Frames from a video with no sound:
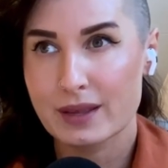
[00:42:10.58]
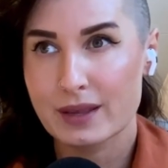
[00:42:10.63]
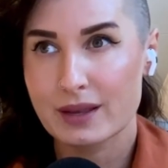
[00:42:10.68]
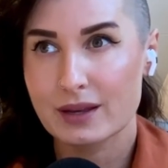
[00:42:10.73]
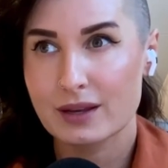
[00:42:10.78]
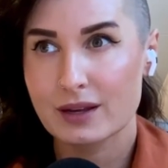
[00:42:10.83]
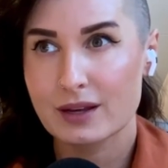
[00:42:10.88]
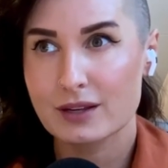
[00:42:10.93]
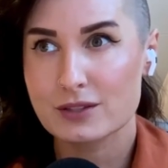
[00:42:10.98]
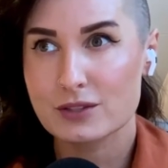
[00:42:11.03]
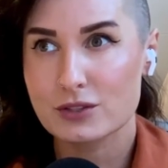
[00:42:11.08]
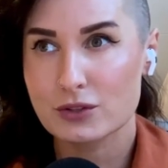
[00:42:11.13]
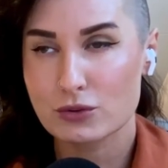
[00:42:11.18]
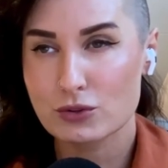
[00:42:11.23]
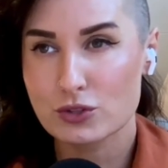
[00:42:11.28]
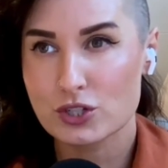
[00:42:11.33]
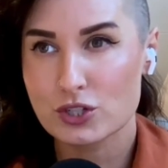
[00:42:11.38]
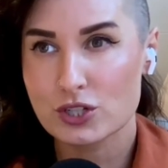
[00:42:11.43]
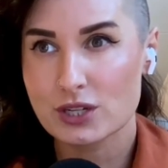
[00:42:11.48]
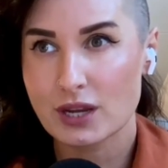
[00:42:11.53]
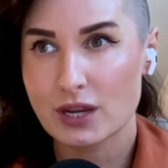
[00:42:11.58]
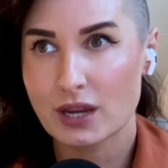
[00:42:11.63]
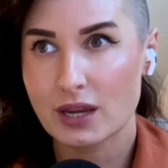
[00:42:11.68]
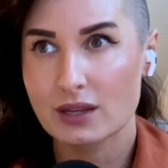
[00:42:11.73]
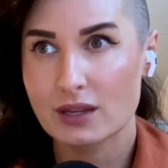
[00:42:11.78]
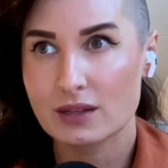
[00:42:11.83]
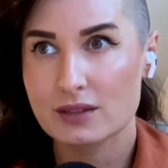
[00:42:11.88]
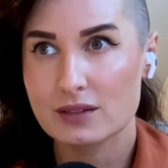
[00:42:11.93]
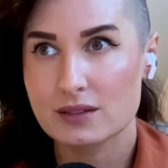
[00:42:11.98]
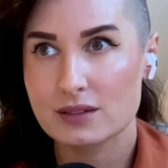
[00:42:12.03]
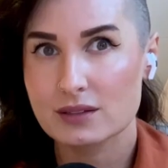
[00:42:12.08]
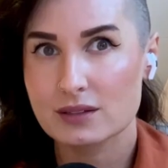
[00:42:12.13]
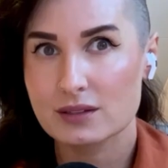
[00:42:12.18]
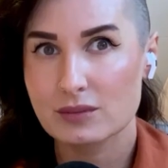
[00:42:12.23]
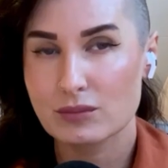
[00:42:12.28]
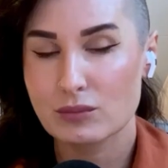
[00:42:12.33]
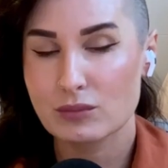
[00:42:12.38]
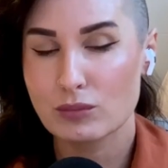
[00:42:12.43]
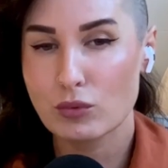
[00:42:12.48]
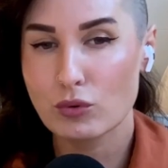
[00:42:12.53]
associate
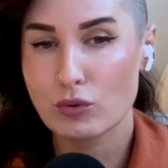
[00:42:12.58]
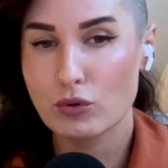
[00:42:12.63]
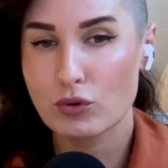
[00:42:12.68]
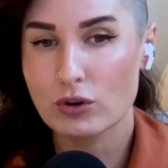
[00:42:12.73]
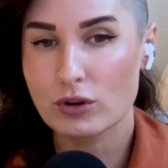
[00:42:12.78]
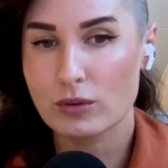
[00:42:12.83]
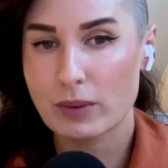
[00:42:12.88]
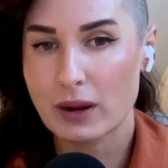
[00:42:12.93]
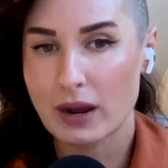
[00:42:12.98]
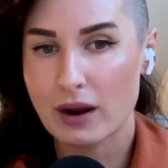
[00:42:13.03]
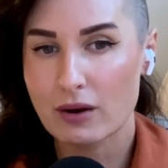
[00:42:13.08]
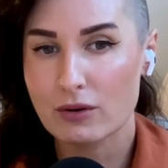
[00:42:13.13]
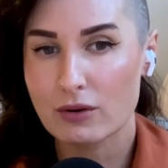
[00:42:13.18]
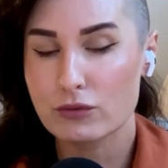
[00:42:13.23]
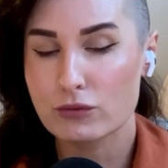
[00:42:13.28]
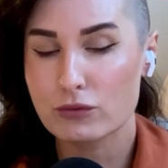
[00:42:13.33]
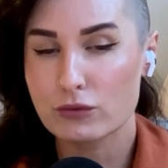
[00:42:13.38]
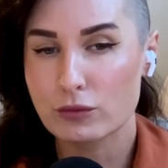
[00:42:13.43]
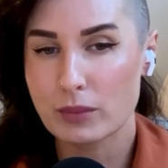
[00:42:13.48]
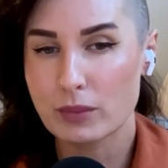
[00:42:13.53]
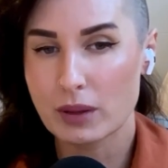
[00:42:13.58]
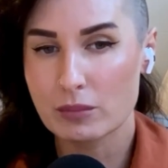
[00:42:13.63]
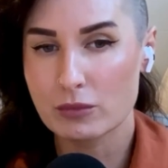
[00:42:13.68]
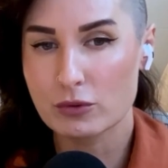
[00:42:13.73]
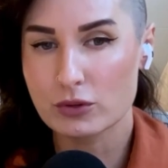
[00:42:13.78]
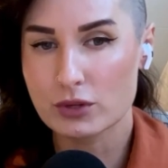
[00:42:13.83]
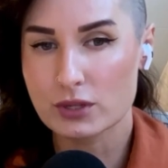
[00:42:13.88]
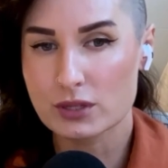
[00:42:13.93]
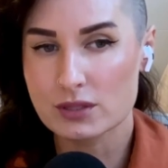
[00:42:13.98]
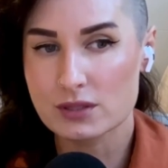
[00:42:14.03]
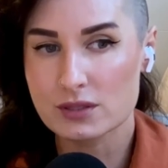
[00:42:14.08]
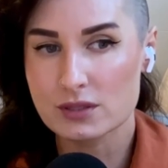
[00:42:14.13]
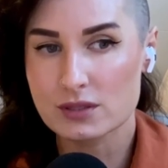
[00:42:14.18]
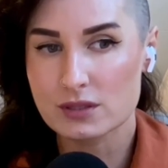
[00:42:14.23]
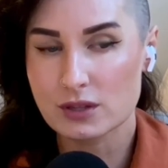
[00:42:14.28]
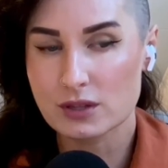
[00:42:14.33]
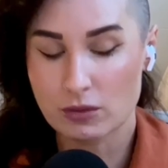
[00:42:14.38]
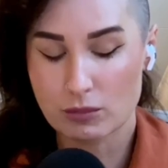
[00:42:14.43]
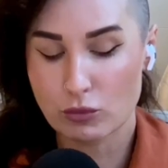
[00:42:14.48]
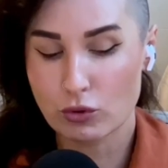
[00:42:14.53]
more powerful memories
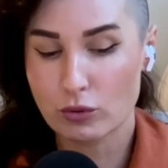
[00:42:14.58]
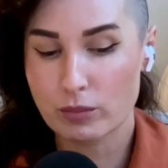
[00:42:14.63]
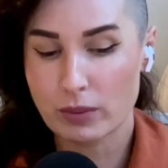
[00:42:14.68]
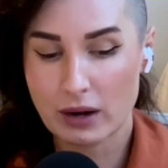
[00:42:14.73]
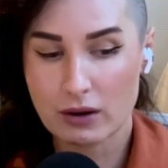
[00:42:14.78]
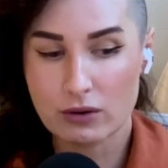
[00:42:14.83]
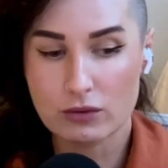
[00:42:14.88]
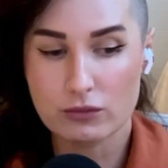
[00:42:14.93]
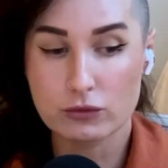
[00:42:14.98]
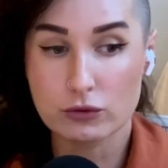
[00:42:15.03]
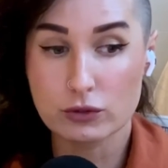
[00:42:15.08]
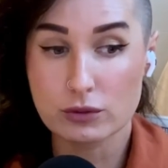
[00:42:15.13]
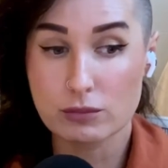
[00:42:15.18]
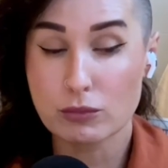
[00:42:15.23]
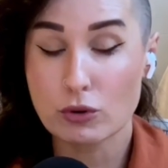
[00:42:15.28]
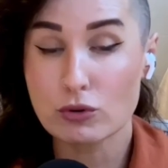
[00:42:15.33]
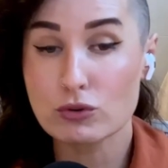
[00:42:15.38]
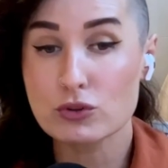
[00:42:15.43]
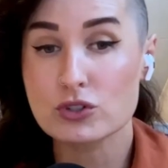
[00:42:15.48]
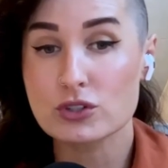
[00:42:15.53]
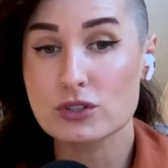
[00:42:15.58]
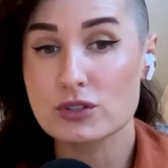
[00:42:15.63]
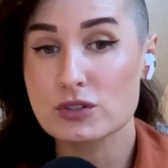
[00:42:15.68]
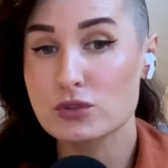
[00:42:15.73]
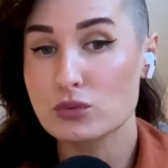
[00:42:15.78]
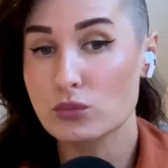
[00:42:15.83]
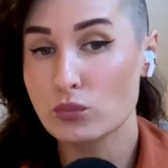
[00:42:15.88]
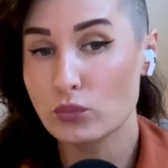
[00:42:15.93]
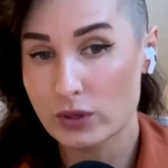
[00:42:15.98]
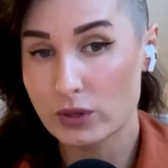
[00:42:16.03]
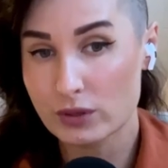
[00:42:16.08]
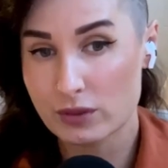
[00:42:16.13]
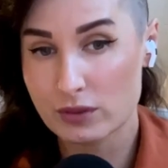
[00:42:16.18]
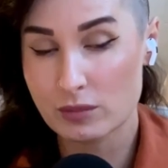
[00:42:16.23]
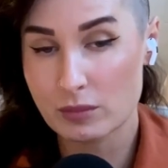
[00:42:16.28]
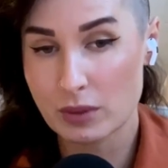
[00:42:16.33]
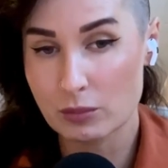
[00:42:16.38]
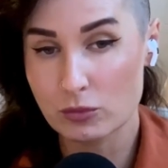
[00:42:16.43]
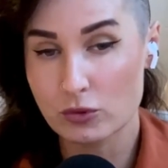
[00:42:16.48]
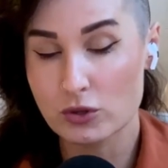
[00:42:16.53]
or more powerful emotions with the
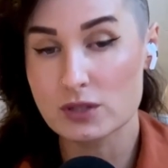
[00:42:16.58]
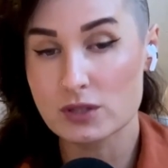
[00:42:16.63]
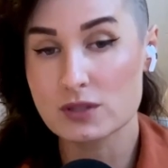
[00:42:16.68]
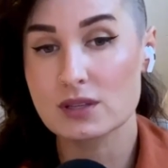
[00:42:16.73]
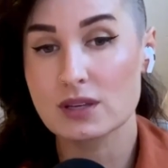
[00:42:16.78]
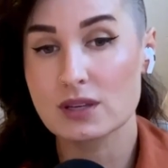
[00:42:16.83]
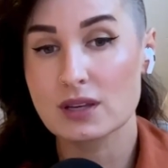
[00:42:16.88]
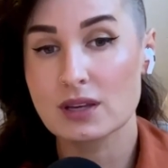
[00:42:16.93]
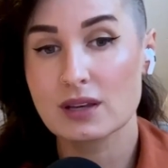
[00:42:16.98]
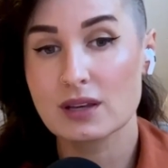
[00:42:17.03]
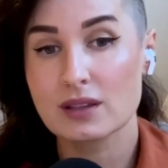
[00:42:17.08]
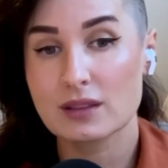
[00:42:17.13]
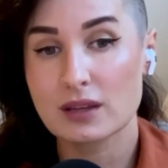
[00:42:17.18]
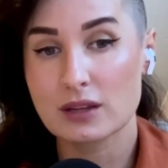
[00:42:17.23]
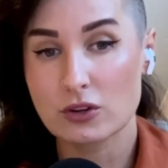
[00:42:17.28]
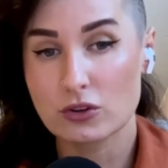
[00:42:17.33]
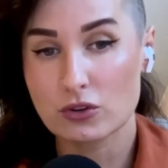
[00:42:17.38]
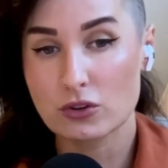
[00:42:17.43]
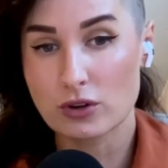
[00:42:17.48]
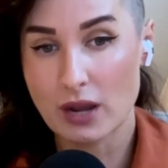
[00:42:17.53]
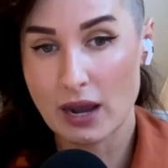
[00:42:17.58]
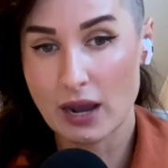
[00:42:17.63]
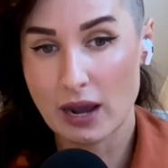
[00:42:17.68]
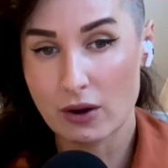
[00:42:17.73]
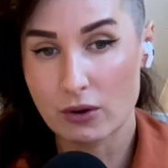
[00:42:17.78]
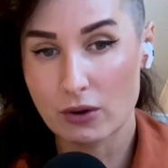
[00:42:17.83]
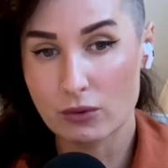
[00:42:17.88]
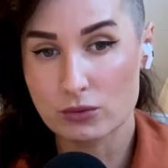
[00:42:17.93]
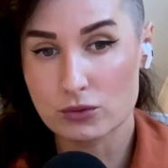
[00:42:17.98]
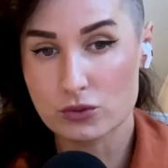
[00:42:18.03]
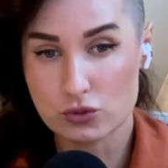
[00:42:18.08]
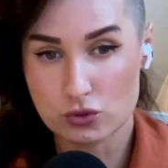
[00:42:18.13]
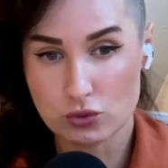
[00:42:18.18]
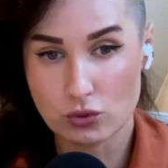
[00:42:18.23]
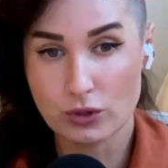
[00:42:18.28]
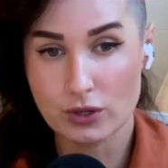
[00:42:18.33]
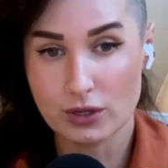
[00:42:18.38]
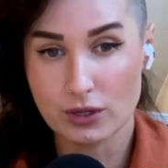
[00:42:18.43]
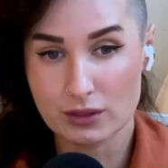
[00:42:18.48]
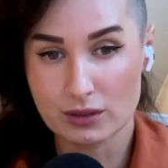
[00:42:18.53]
memories that you're now
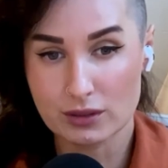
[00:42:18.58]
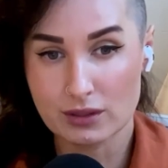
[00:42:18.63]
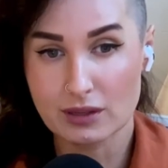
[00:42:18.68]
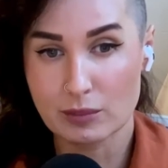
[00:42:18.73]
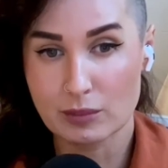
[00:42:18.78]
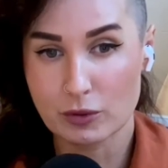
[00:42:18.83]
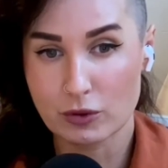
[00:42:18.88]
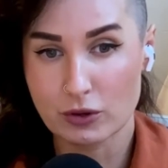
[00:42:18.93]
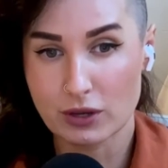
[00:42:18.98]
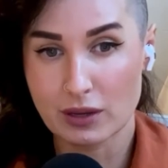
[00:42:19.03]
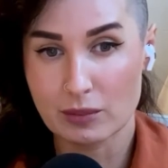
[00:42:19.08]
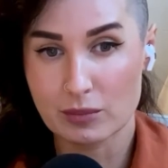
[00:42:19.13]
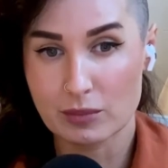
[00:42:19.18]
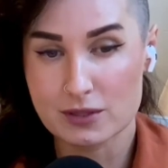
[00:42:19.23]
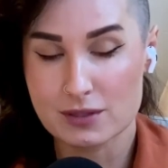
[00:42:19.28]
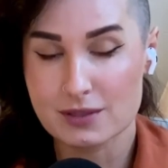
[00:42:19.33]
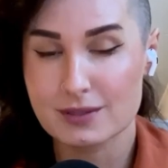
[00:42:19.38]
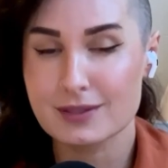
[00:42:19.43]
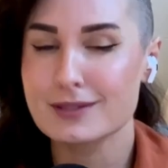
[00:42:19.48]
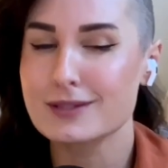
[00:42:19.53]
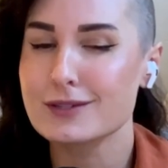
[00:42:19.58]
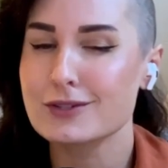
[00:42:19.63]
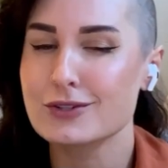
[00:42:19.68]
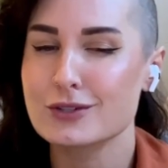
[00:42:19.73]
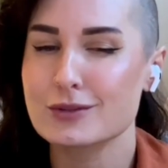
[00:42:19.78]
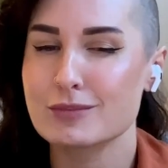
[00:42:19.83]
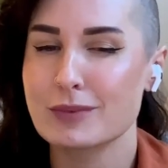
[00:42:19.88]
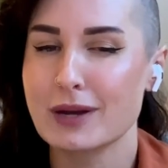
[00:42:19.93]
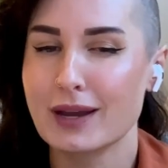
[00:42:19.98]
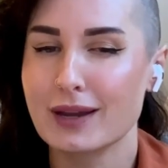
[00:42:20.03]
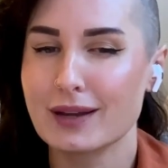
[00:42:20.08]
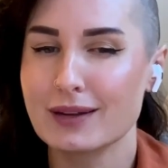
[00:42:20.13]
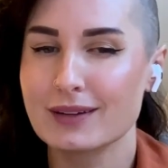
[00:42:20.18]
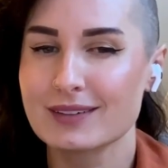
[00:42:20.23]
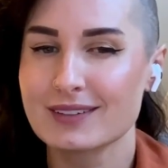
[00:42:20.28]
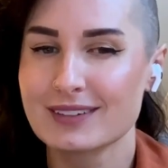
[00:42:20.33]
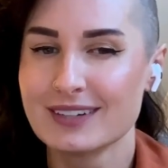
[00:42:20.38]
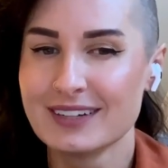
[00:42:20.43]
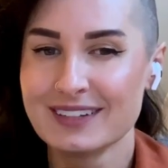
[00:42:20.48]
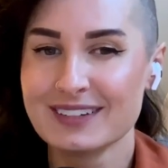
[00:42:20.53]
storing in the hippocampus. This is just my
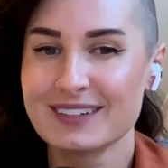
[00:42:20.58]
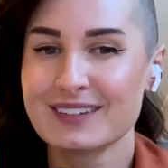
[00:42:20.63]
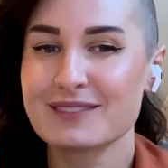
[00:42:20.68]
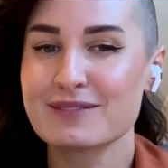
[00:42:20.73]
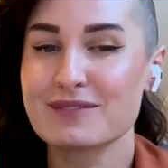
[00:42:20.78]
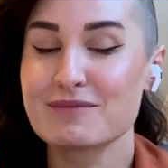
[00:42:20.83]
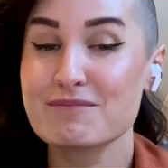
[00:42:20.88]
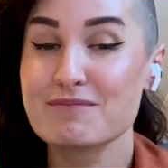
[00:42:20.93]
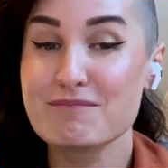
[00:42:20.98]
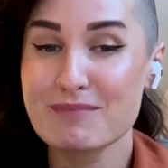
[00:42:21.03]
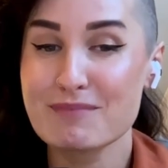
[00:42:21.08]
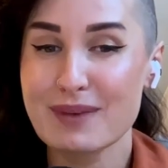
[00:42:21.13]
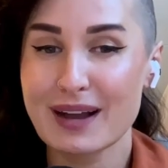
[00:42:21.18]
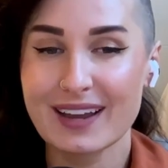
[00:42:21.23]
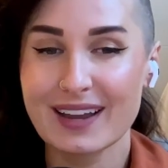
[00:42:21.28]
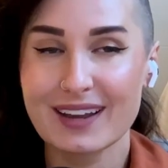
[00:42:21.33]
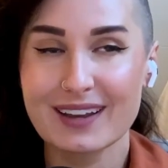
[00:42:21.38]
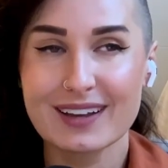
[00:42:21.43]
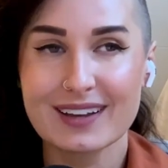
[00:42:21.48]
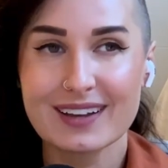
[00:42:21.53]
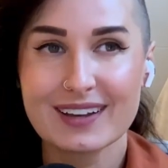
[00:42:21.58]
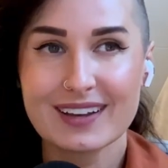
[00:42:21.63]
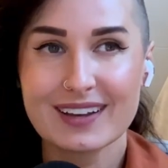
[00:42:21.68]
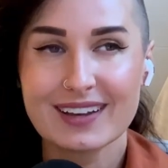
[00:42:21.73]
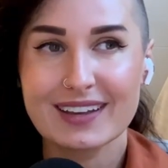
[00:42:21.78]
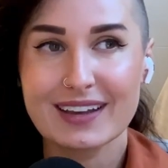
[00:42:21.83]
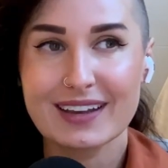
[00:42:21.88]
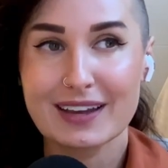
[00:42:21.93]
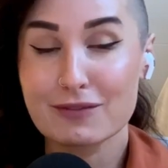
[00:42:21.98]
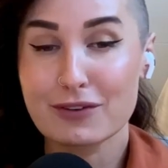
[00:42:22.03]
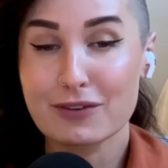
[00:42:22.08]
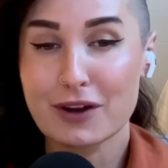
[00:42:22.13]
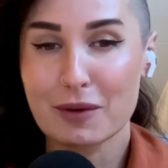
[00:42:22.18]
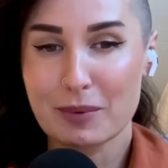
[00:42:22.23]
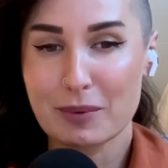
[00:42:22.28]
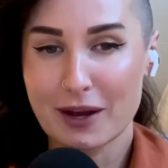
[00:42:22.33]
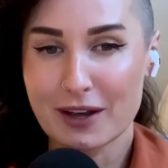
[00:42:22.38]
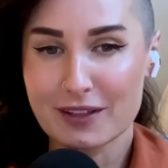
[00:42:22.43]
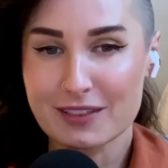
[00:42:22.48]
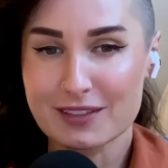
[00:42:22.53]
my kind of
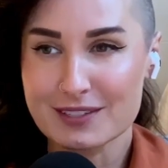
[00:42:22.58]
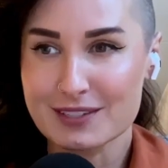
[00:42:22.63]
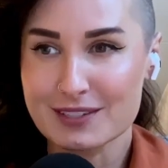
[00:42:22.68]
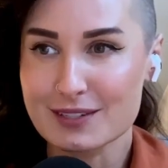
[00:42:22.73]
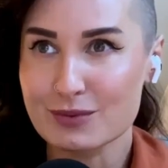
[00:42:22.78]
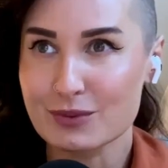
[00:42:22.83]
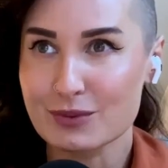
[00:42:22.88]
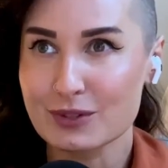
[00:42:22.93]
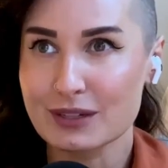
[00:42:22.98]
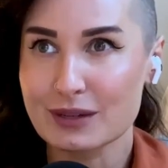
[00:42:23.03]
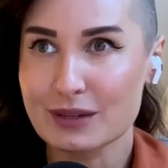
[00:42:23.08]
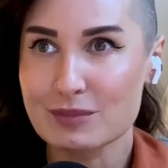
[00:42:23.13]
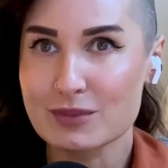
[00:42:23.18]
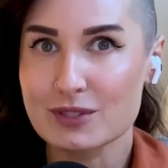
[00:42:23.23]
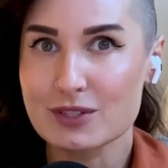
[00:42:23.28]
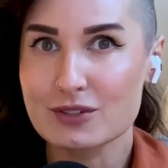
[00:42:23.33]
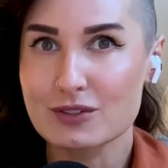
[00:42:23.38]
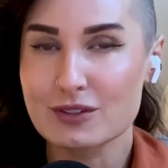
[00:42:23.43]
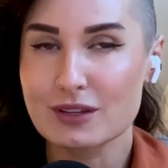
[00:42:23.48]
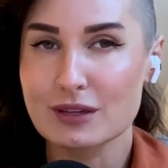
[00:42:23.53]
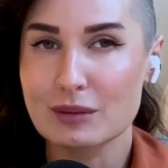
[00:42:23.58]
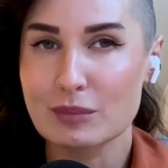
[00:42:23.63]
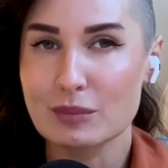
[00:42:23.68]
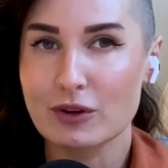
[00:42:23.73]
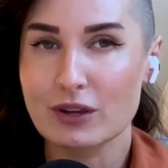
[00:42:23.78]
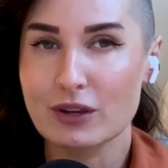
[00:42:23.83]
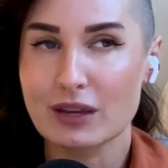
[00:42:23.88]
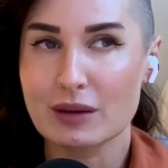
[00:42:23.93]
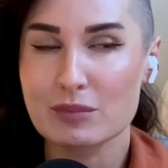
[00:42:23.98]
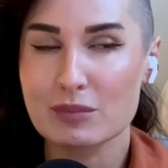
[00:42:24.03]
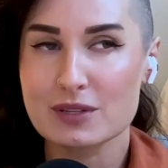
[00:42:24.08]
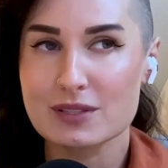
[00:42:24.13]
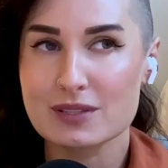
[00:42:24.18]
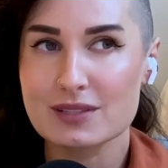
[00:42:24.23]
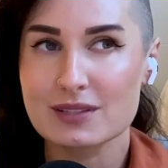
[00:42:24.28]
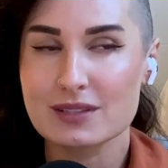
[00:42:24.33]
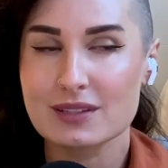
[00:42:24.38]
hypothesis when it comes to the hippocampus,